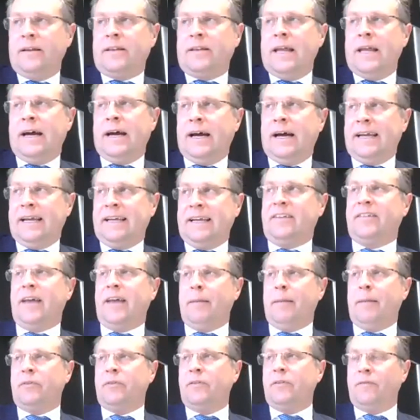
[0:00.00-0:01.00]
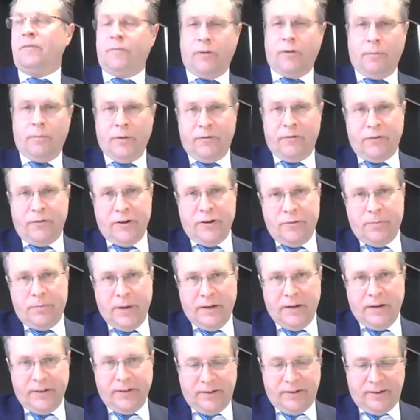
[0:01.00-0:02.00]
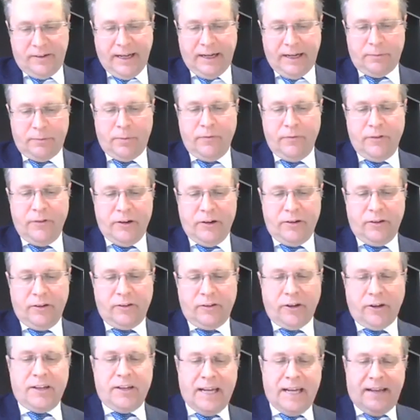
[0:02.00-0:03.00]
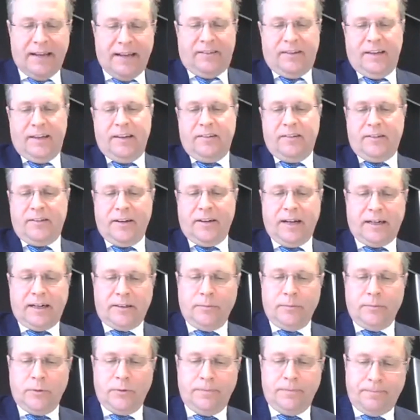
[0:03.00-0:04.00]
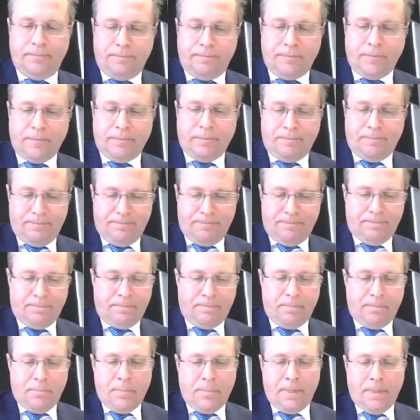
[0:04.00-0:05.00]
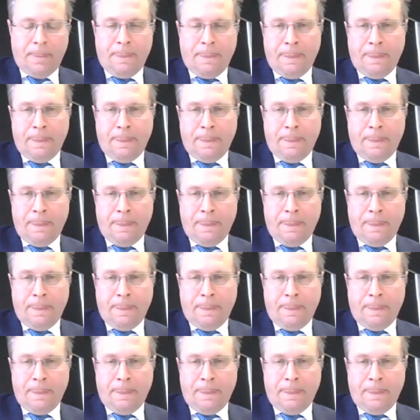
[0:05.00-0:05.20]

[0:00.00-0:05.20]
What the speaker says: exempt from the fringe benefits tax provision. So yes, it is deductible. Okay.